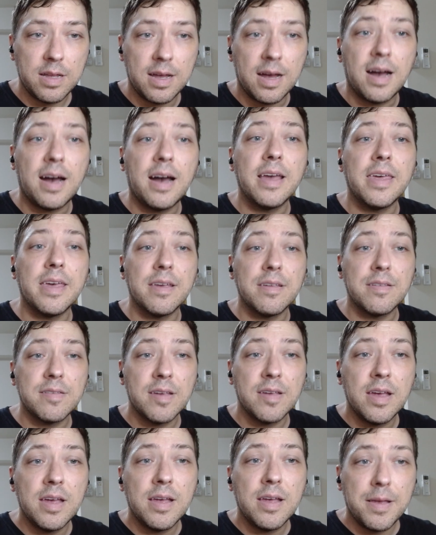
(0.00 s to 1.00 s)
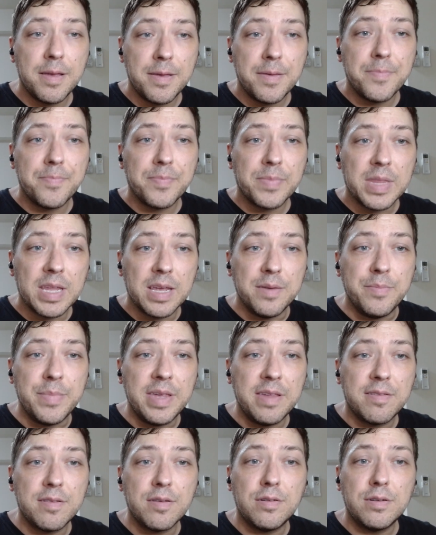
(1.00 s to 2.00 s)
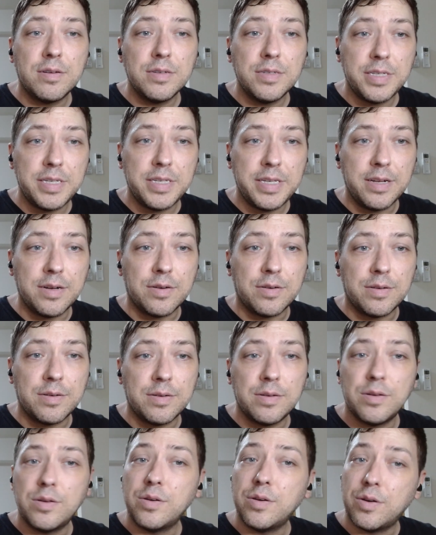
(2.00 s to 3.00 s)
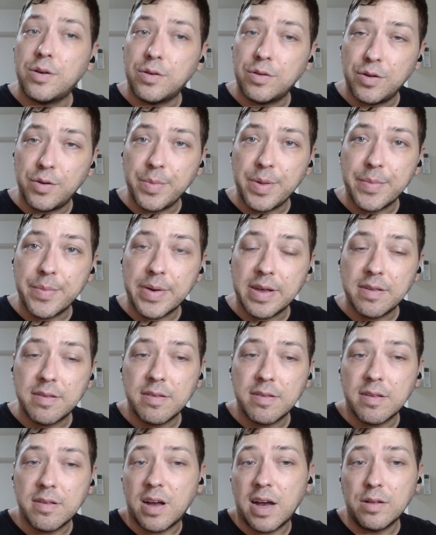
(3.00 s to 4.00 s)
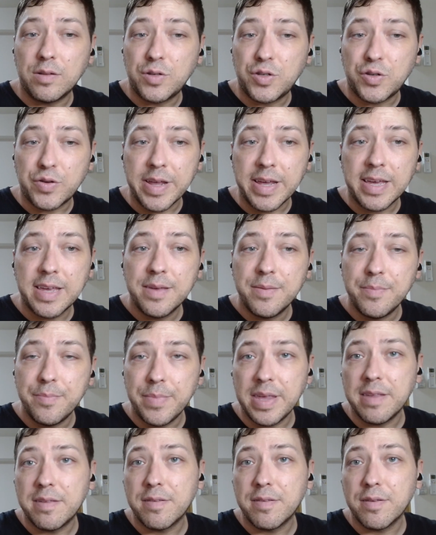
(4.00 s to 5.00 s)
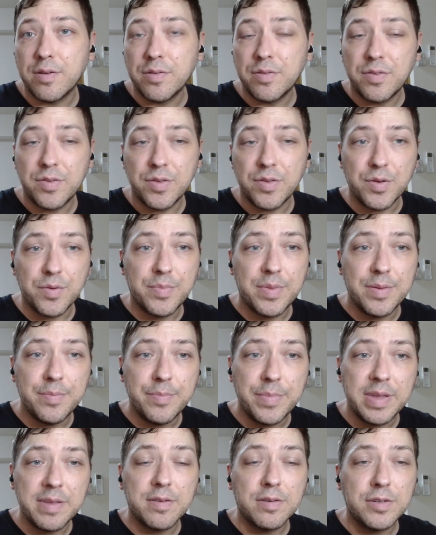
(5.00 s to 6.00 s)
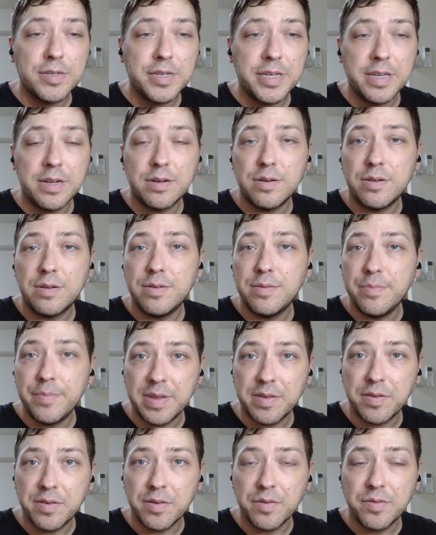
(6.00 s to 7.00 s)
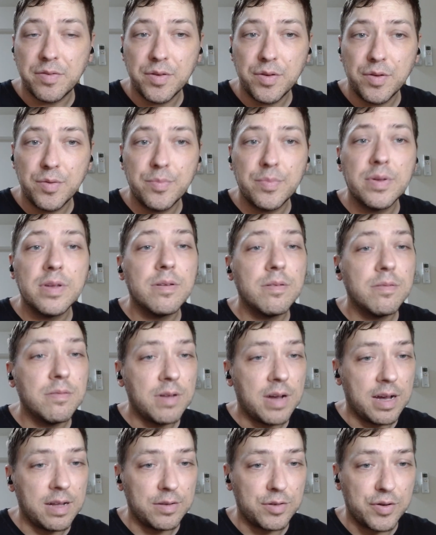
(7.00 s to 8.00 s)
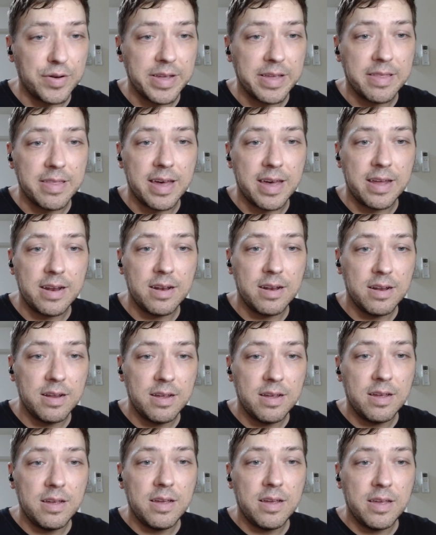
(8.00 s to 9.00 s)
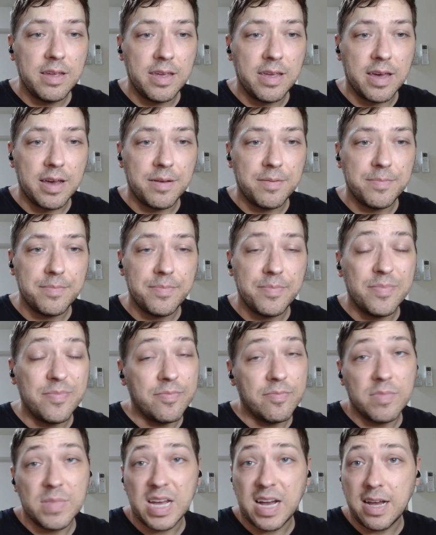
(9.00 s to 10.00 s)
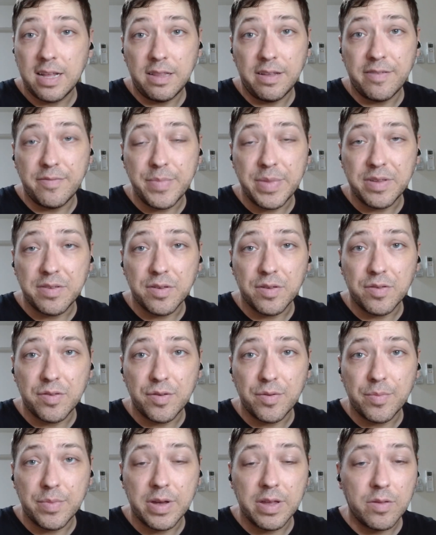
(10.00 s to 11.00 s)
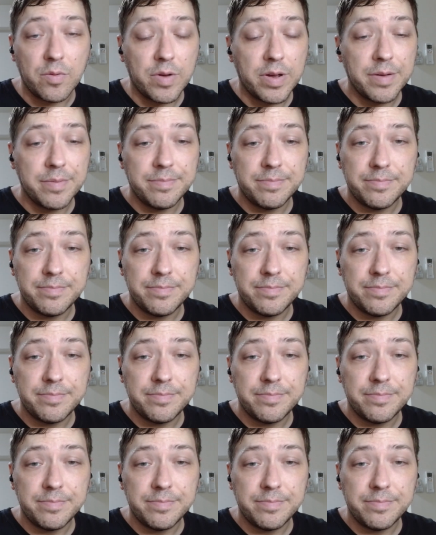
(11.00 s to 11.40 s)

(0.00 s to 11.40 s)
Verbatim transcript: Ah, yes. Miso shiro o nomimasu. I'll drink miso soup. Miso shiro, miso soup. I'll drink that. Yeah. I love miso soup, by the way.